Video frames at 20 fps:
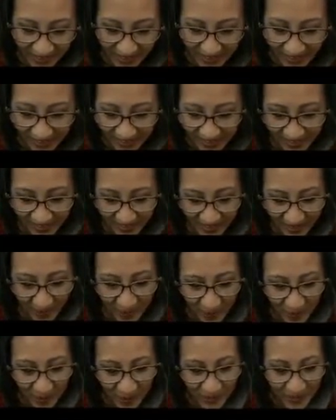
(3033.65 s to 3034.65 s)
This is a
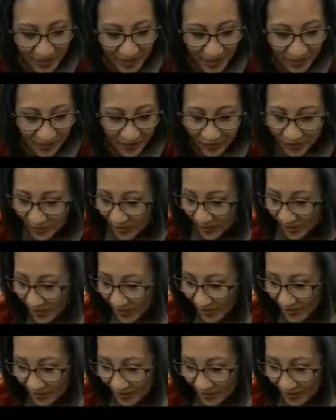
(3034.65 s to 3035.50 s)
community effort.